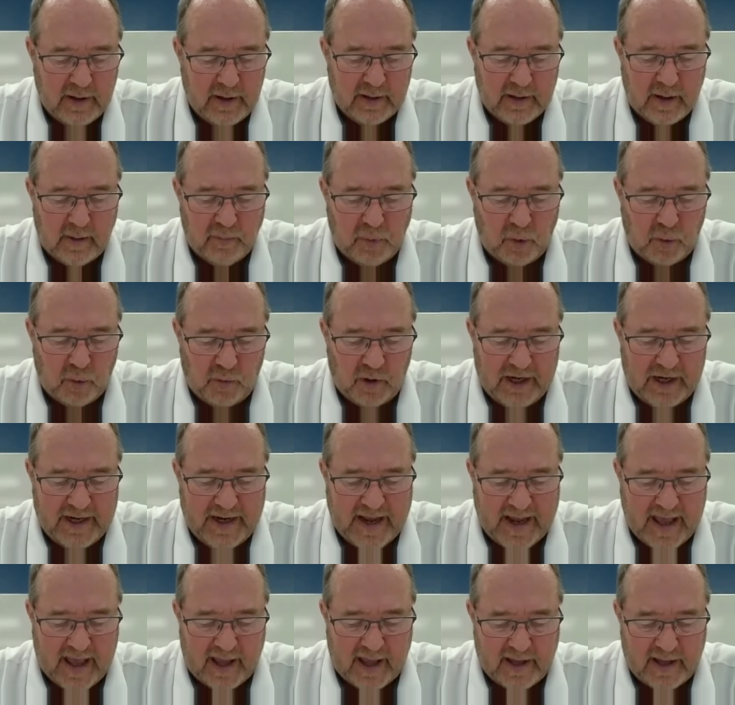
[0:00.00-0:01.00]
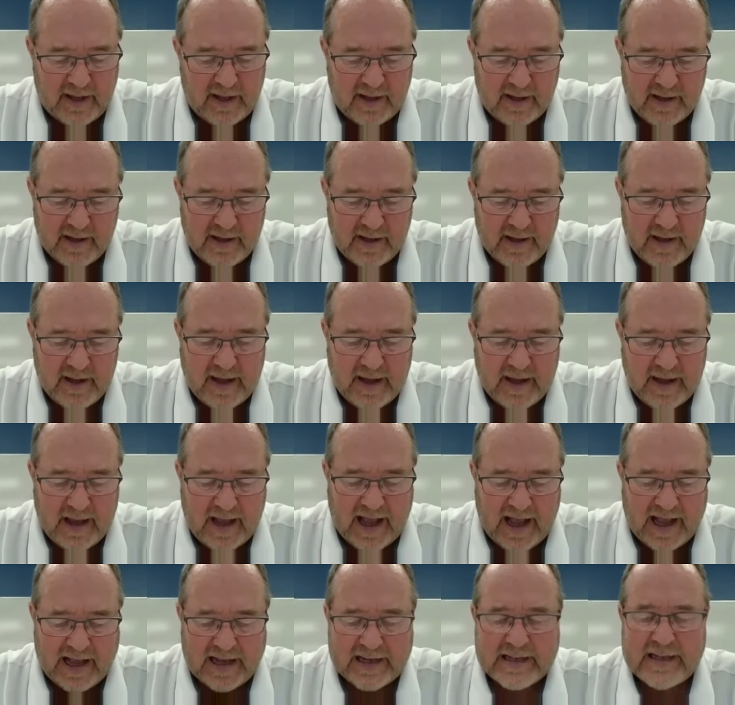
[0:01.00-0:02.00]
Number 1A,
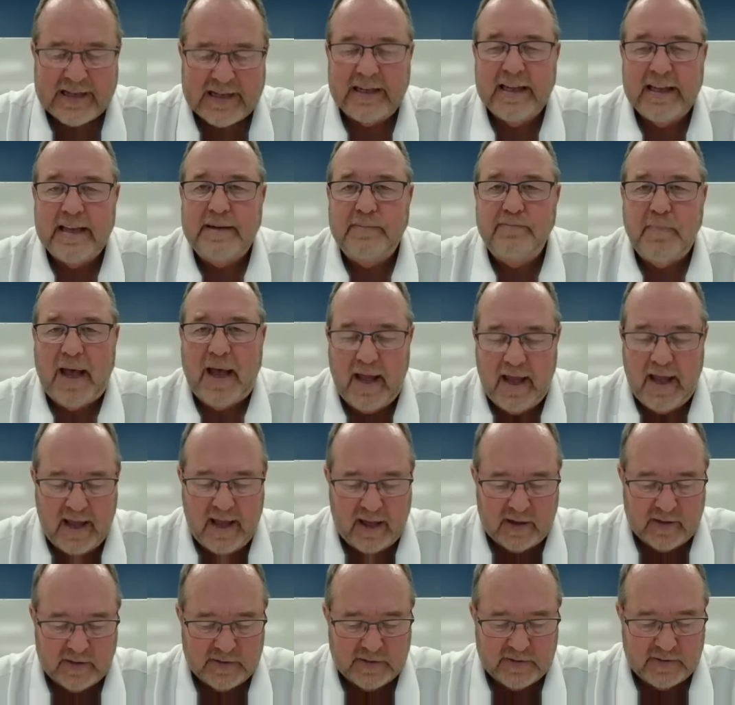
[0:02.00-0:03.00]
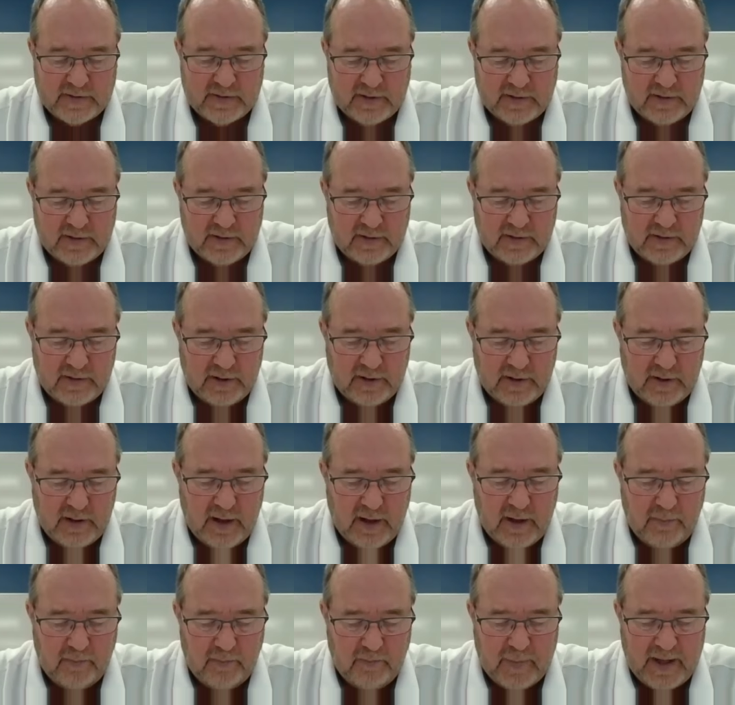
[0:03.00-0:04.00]
I clean my house.
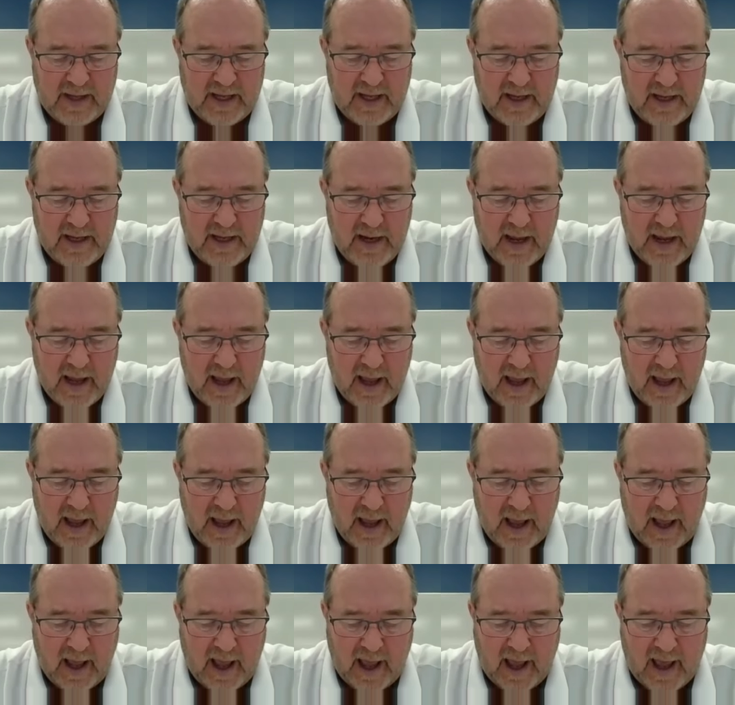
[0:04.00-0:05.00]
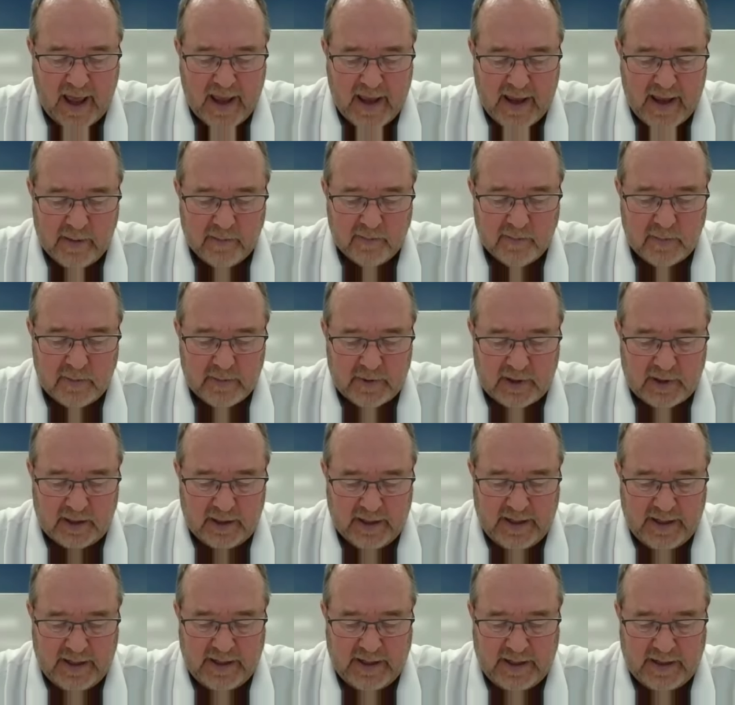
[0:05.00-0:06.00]
B, I am
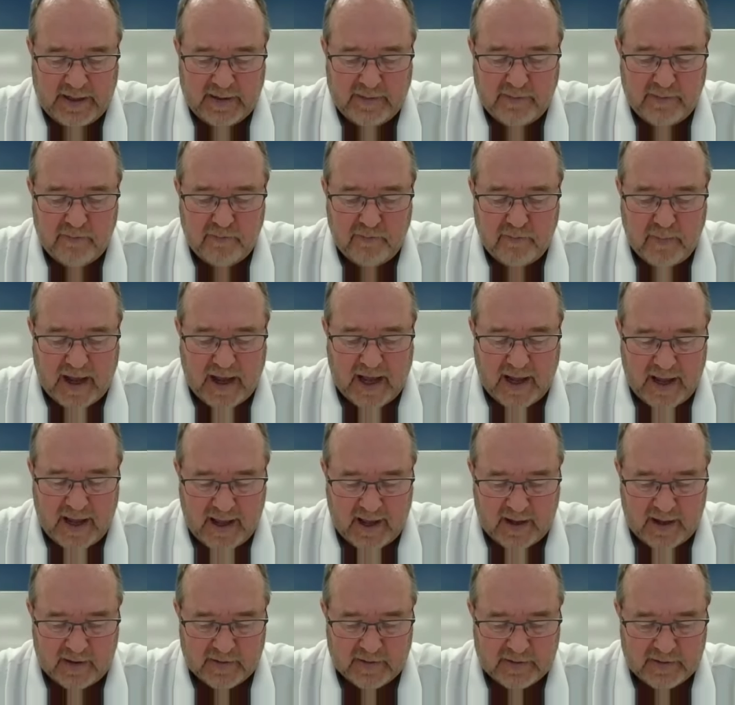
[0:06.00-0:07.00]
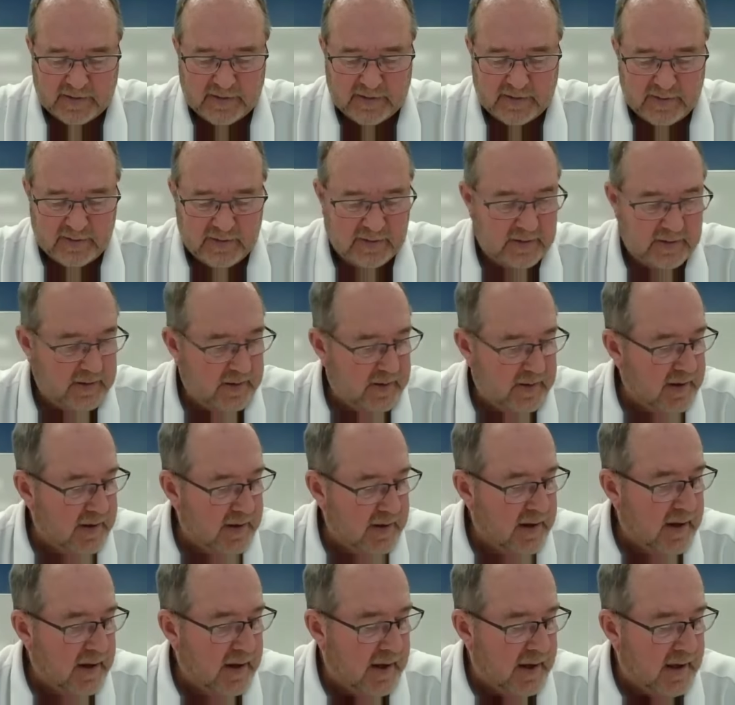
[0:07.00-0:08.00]
cleaning my house.
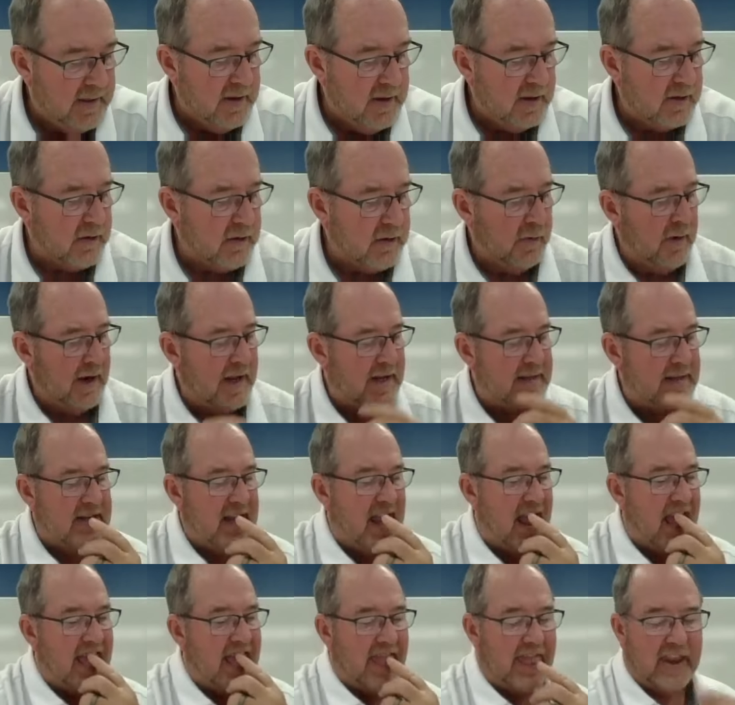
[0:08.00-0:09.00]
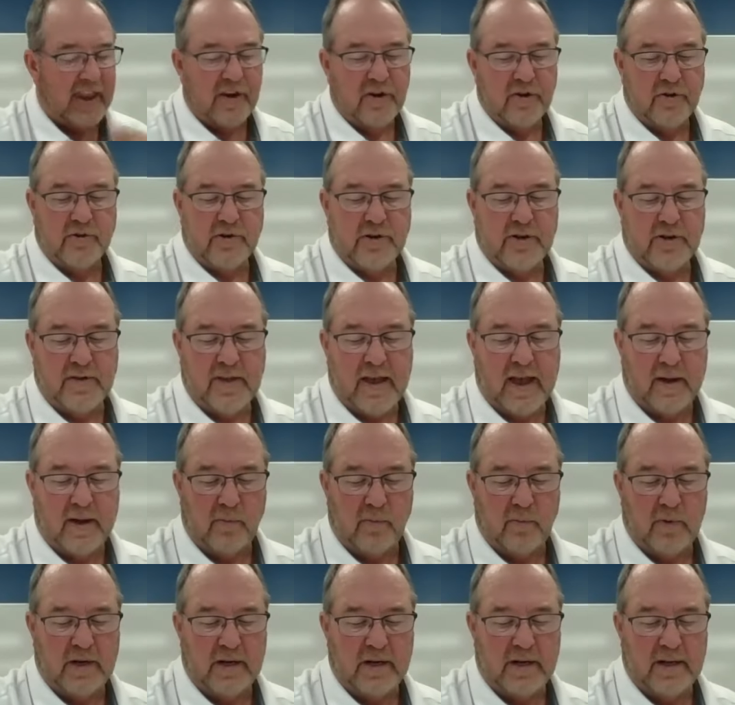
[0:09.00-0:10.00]
And the correct answer to
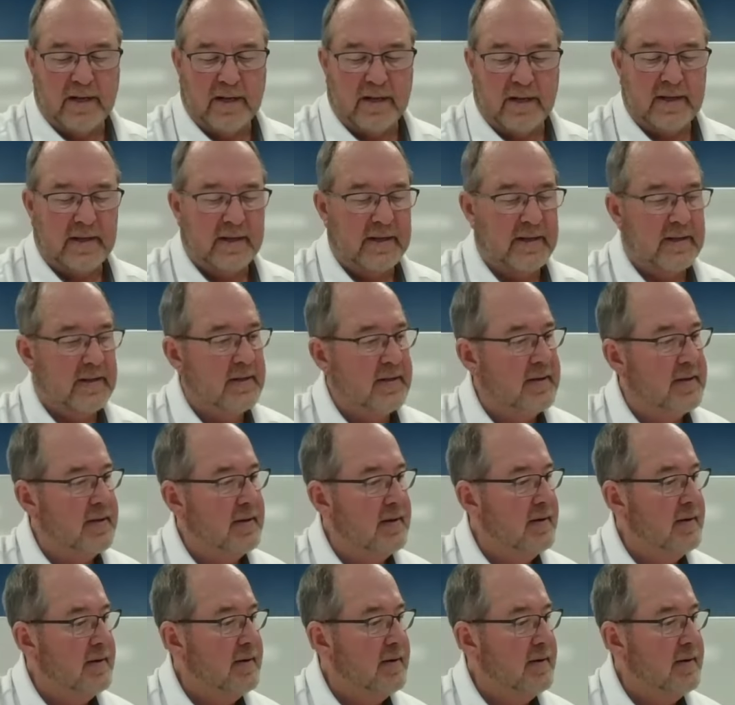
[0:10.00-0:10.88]
that one is